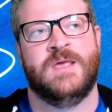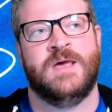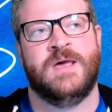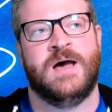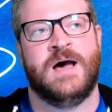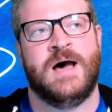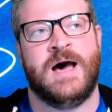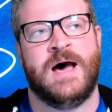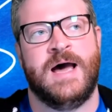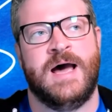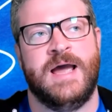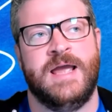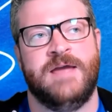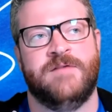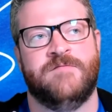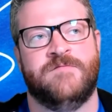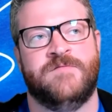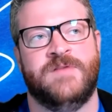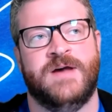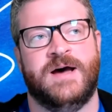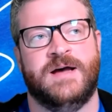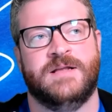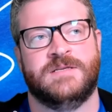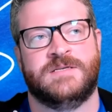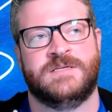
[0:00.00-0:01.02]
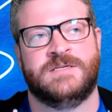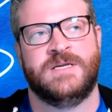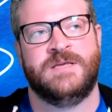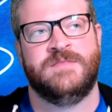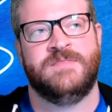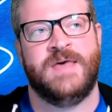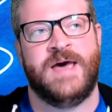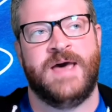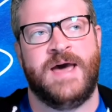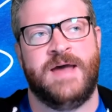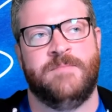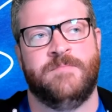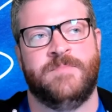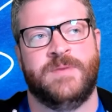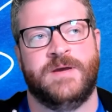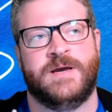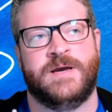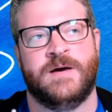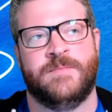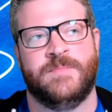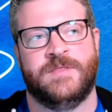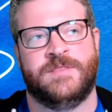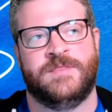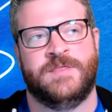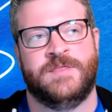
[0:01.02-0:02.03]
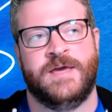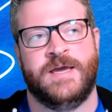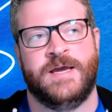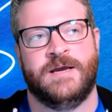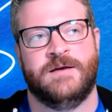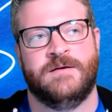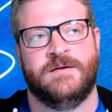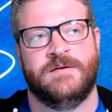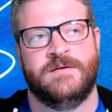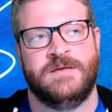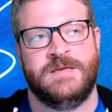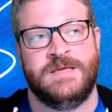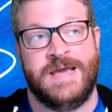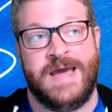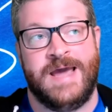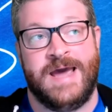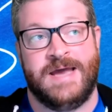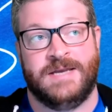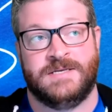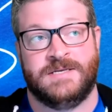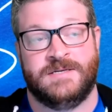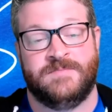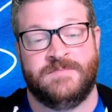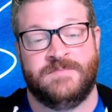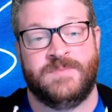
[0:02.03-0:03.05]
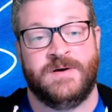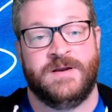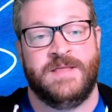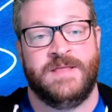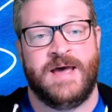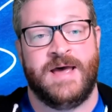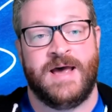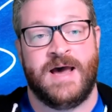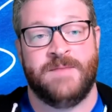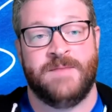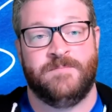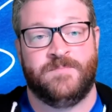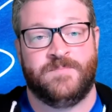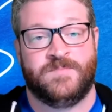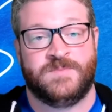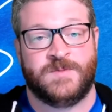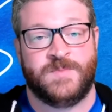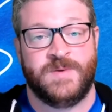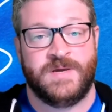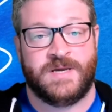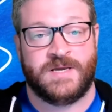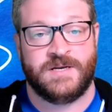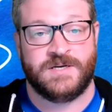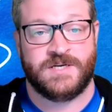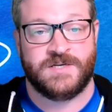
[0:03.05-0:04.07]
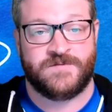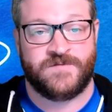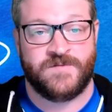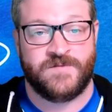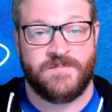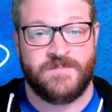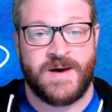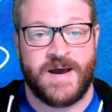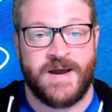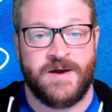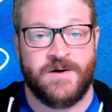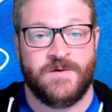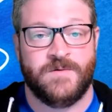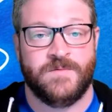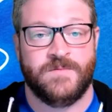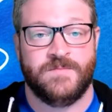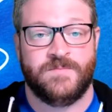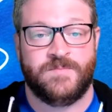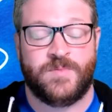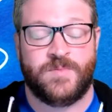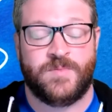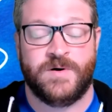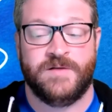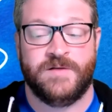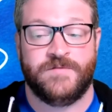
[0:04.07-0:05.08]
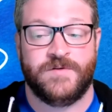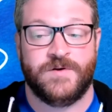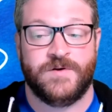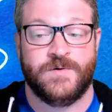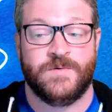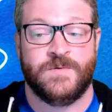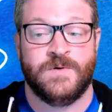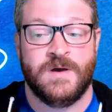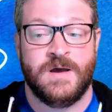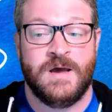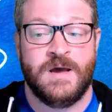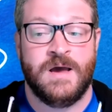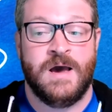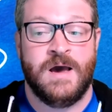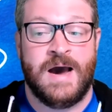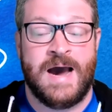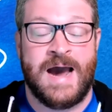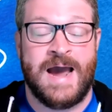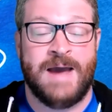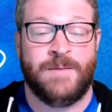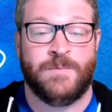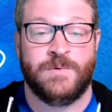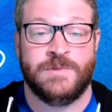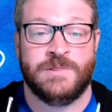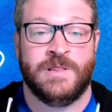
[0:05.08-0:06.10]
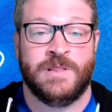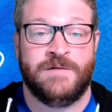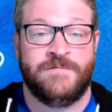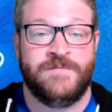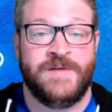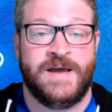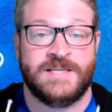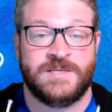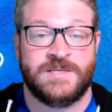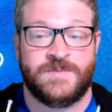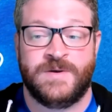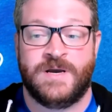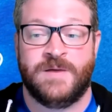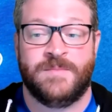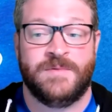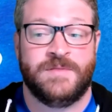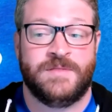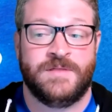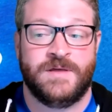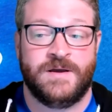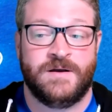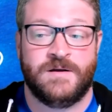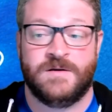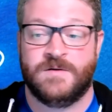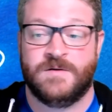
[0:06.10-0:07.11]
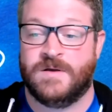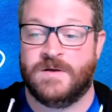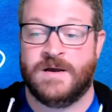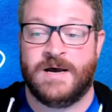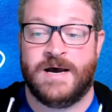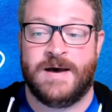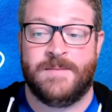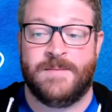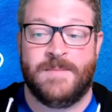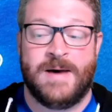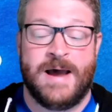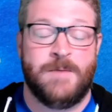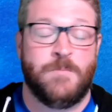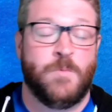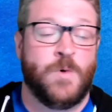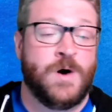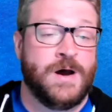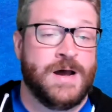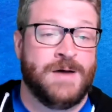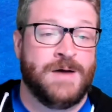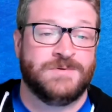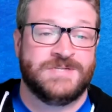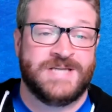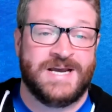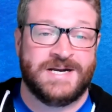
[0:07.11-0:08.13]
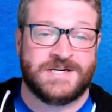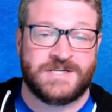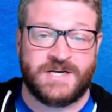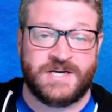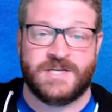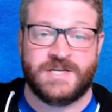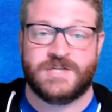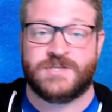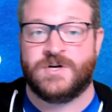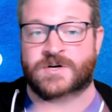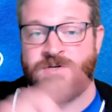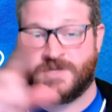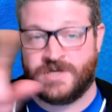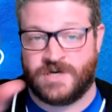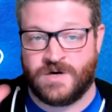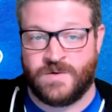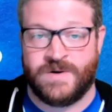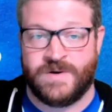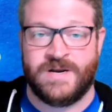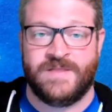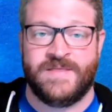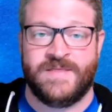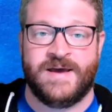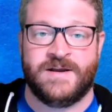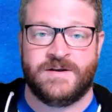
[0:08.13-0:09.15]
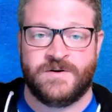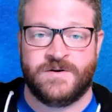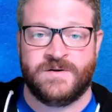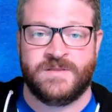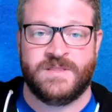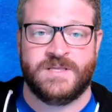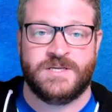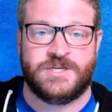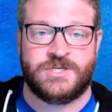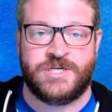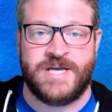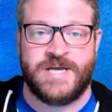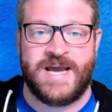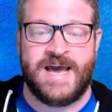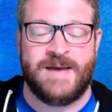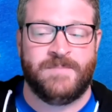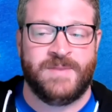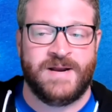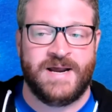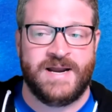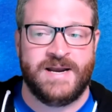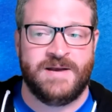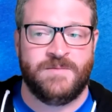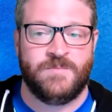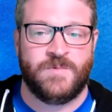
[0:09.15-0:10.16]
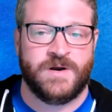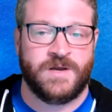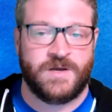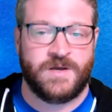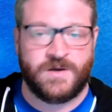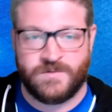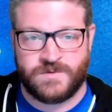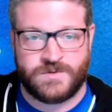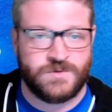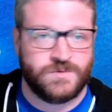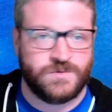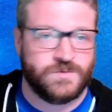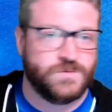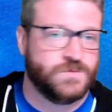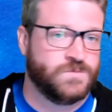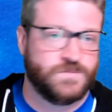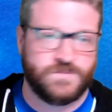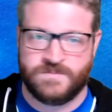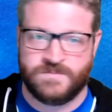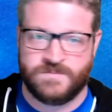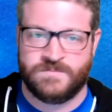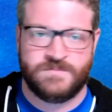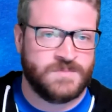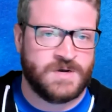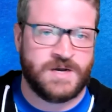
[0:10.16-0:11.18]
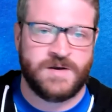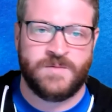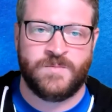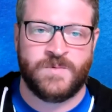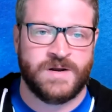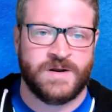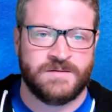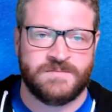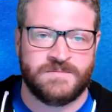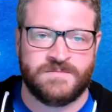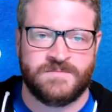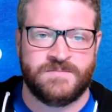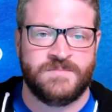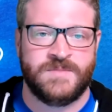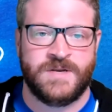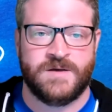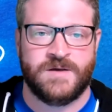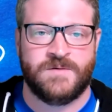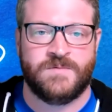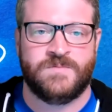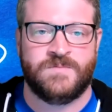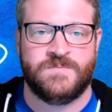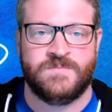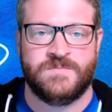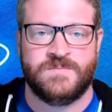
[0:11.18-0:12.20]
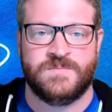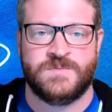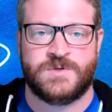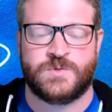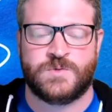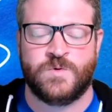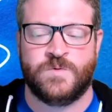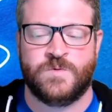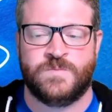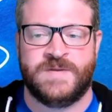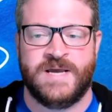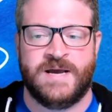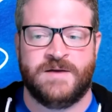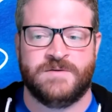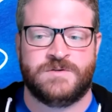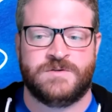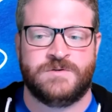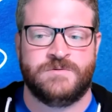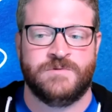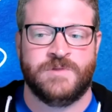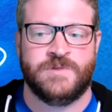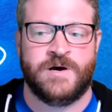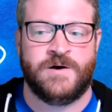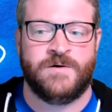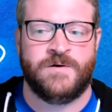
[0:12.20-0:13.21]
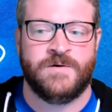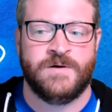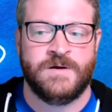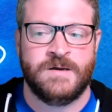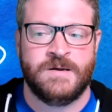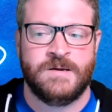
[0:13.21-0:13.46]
I have not seen that become a thing yet, but I'm speaking just from my own point of view. I would love that to become a thing. I was actually going to start to go into that during this chat, but I didn't want to swoop down too low.